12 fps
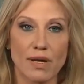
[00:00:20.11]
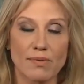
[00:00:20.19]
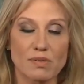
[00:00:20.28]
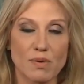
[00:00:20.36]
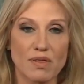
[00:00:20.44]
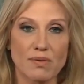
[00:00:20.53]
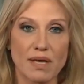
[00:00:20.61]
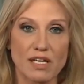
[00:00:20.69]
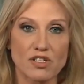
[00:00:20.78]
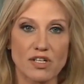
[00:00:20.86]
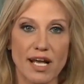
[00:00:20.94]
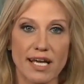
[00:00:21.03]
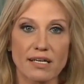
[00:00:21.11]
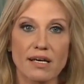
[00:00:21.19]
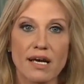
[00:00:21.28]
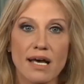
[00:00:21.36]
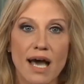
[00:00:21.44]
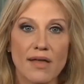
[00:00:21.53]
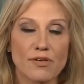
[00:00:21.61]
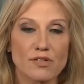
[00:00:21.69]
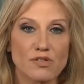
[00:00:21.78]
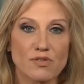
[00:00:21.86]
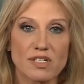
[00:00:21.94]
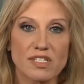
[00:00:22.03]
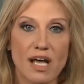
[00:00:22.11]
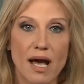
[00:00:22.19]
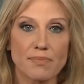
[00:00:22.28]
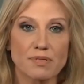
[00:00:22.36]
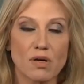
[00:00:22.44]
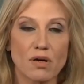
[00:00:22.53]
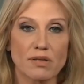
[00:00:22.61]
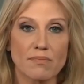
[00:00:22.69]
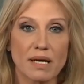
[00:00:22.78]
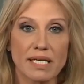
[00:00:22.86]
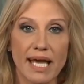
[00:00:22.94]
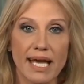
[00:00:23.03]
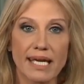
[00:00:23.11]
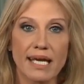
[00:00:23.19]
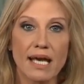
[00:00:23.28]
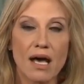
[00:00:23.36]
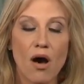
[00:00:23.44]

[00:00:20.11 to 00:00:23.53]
I was with him yesterday, those three stops on the Monday.